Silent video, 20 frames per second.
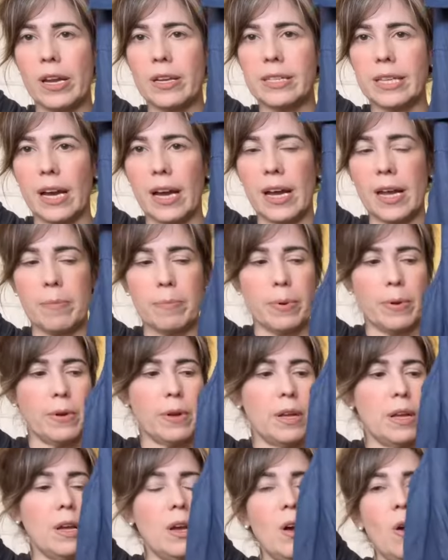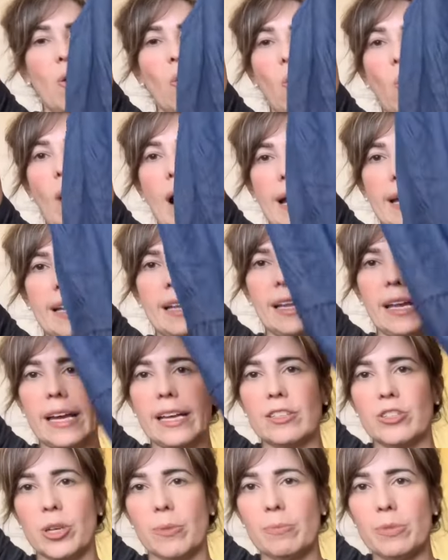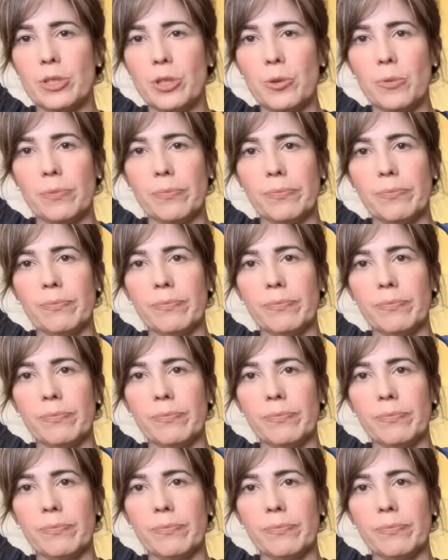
type wide leg jumpsuit.